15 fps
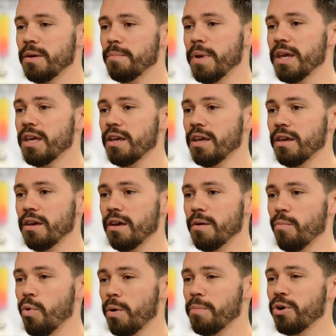making it a
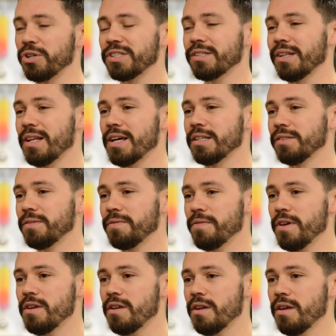more personalized
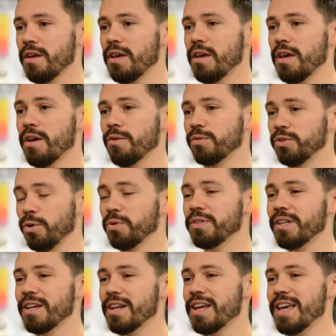fit,
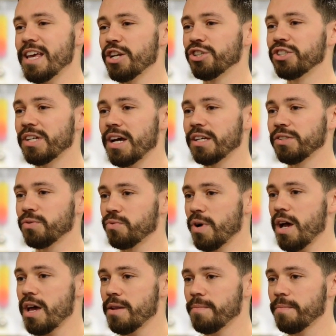resulting in an energized
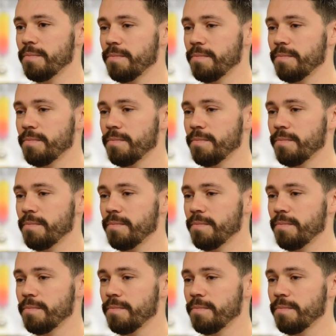ride.